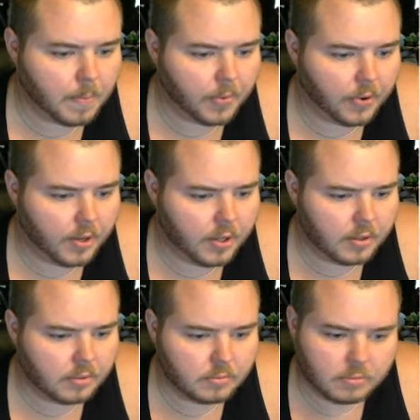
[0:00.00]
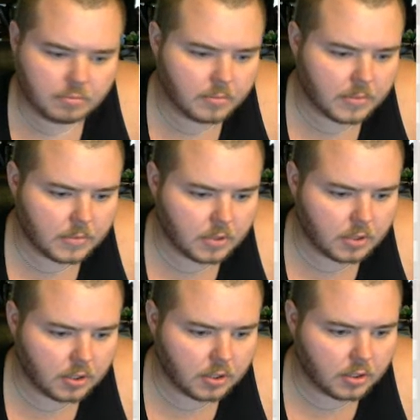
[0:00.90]
but it
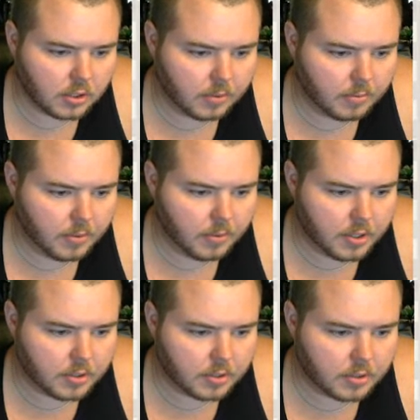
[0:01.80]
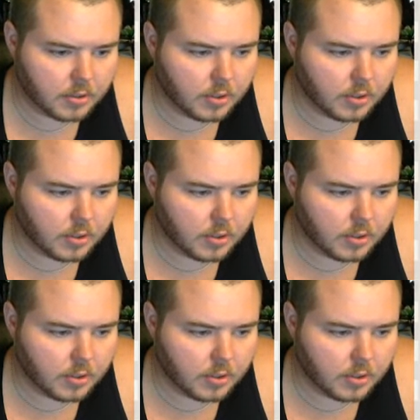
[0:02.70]
could be worse.